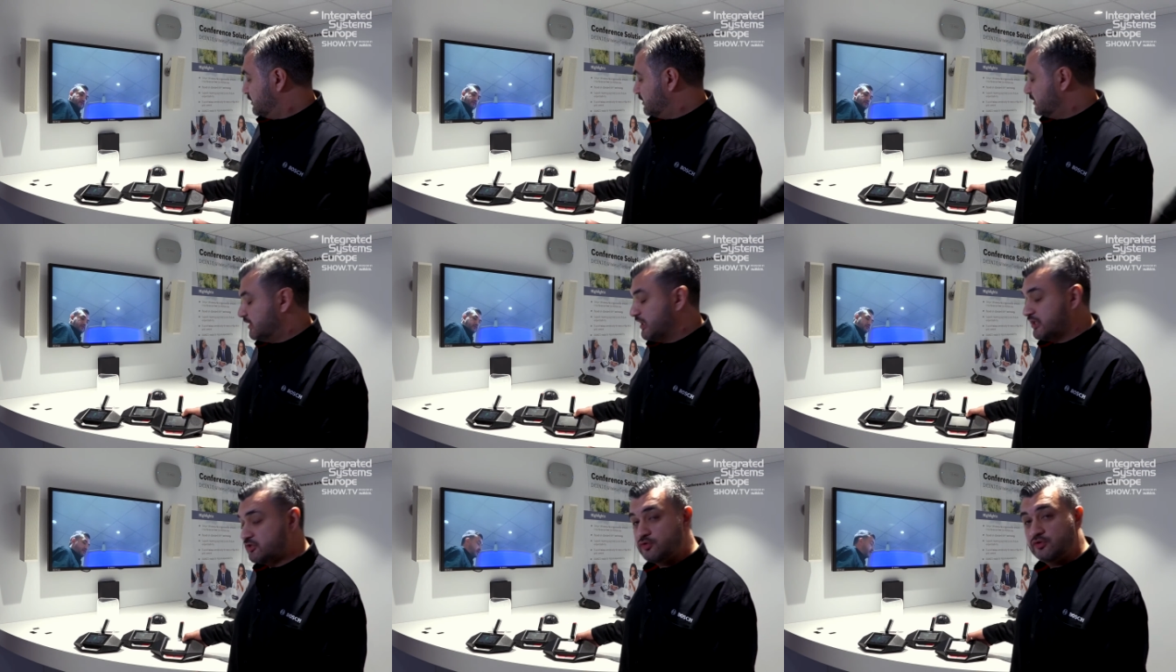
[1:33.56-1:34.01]

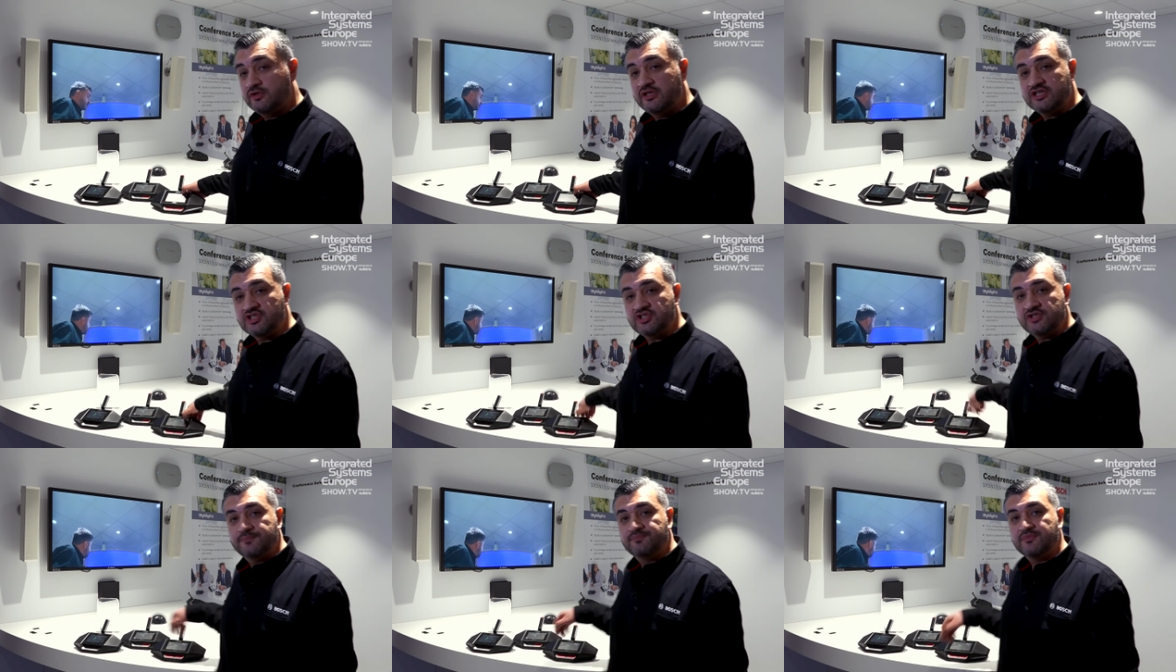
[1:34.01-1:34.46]
Next to
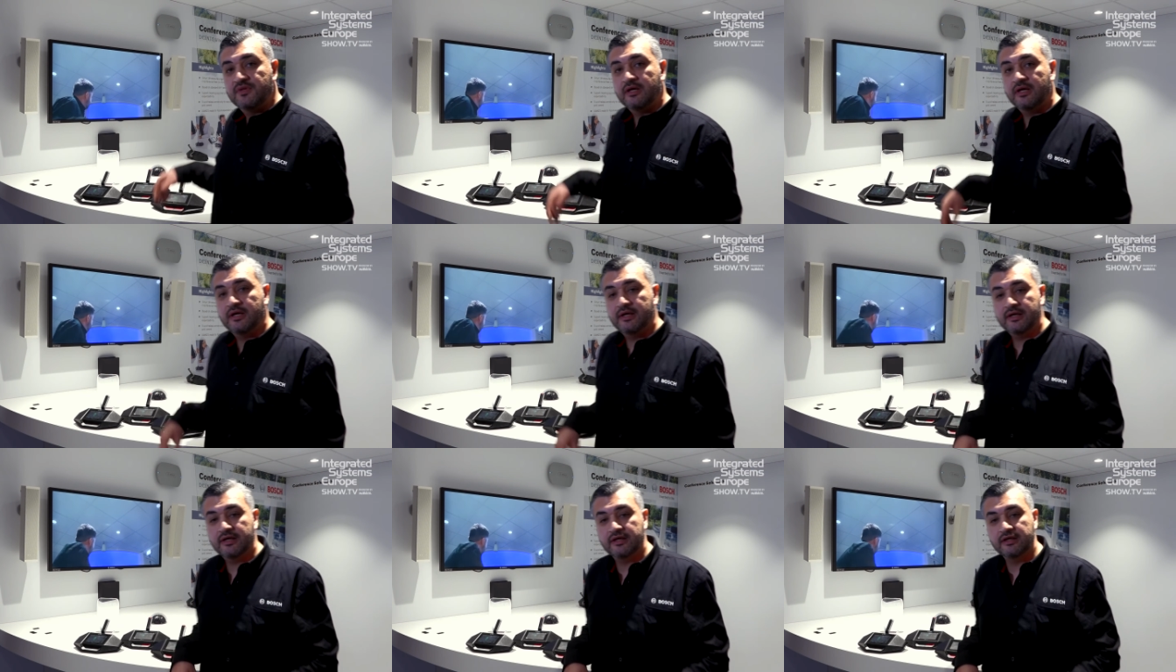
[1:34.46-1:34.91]
this,
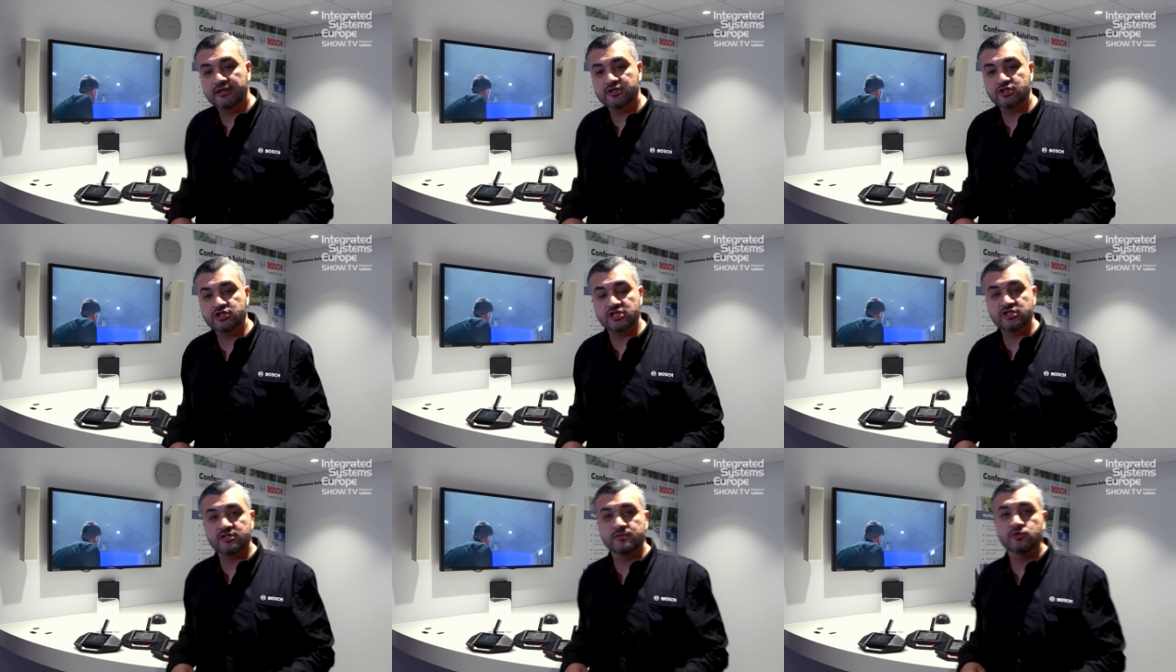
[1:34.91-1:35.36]
the
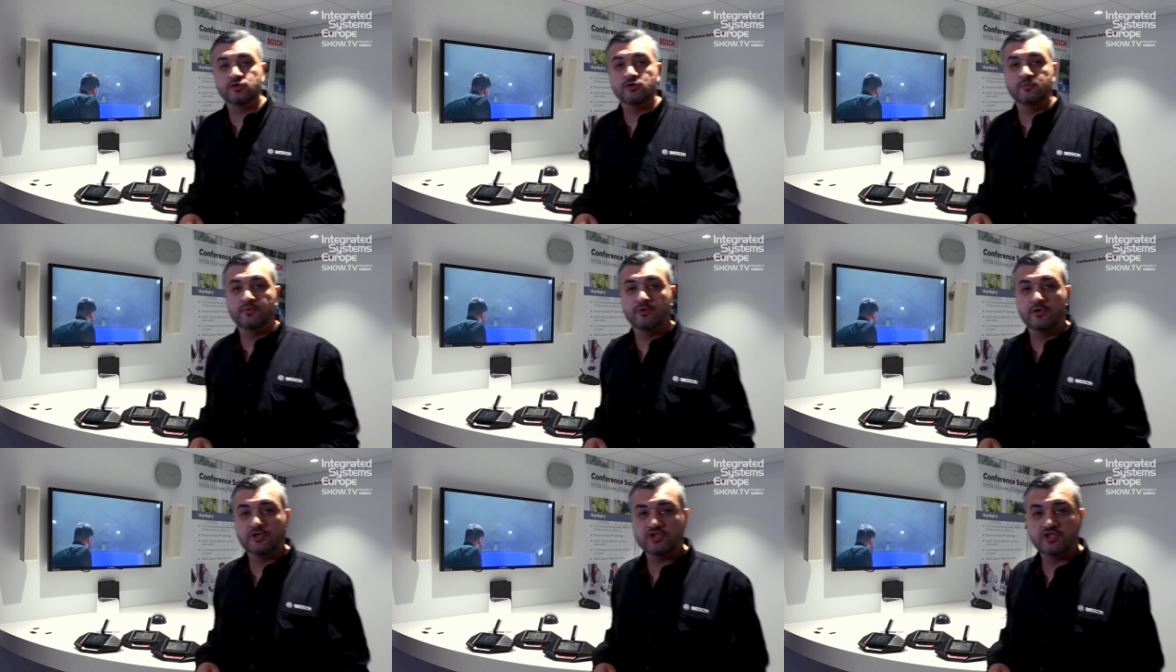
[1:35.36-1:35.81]
system
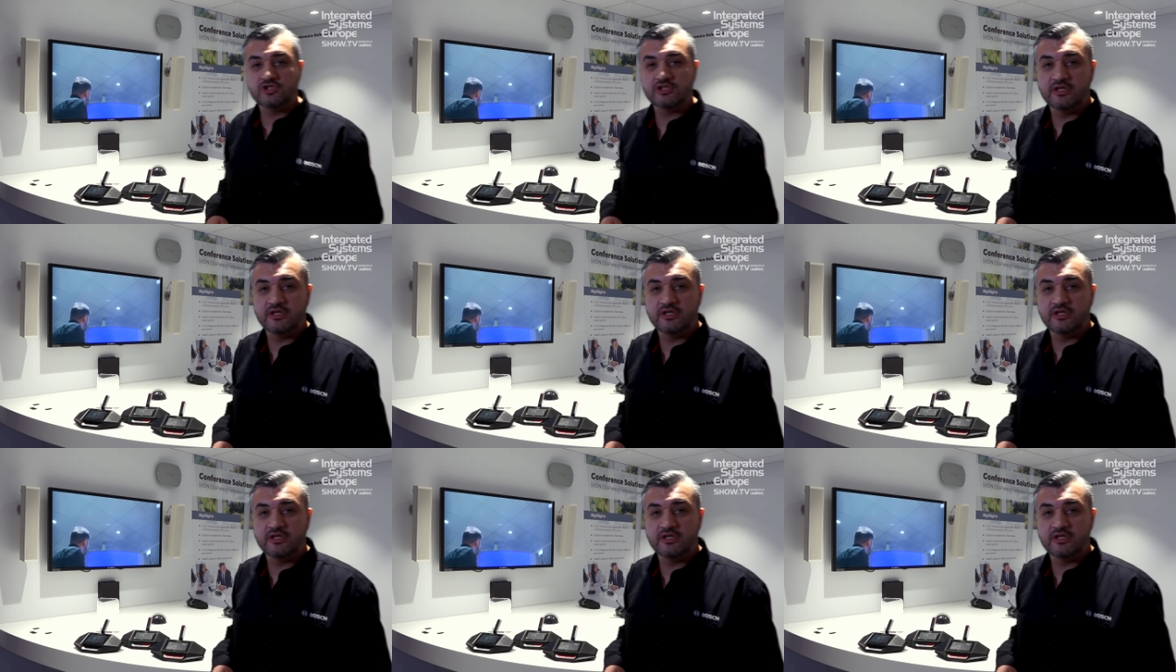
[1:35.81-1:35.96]
supports